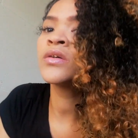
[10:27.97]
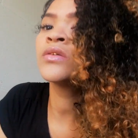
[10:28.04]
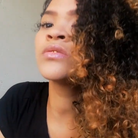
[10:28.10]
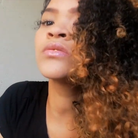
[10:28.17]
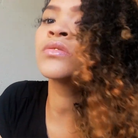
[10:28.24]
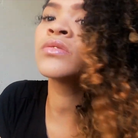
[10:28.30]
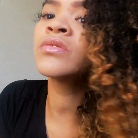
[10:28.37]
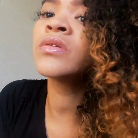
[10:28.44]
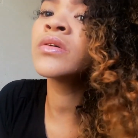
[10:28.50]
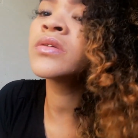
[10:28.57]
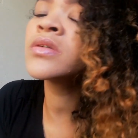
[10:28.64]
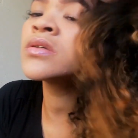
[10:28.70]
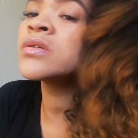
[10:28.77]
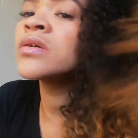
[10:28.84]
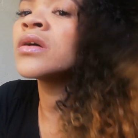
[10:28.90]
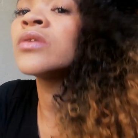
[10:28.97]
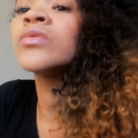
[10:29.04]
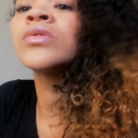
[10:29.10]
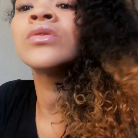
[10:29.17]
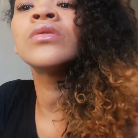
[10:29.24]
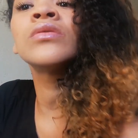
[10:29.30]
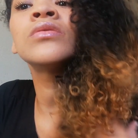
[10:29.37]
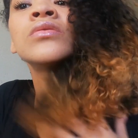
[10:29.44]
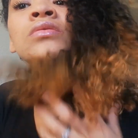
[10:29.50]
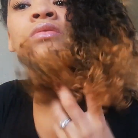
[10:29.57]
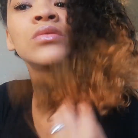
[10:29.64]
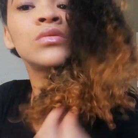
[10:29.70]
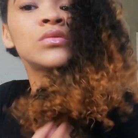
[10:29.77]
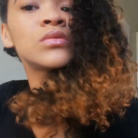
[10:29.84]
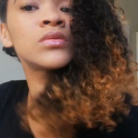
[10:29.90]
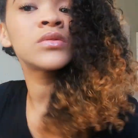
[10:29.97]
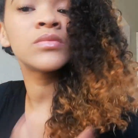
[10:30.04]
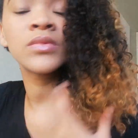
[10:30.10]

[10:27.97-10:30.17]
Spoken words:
So this is how it looks. Let